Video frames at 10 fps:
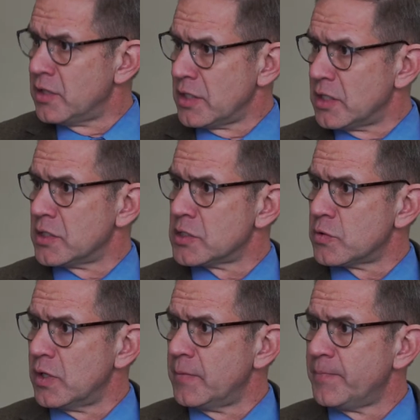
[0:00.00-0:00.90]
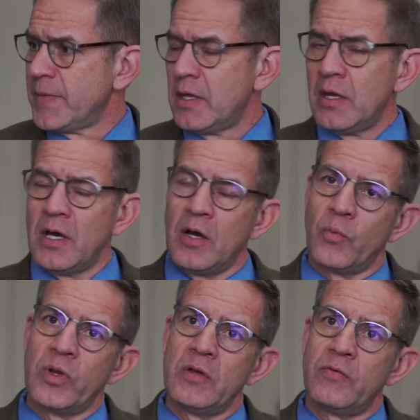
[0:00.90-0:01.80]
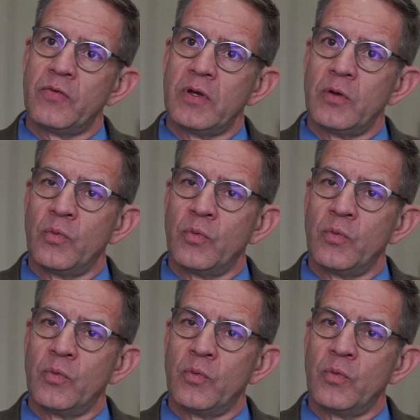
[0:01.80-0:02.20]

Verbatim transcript: in the industry, mm. uh, we've,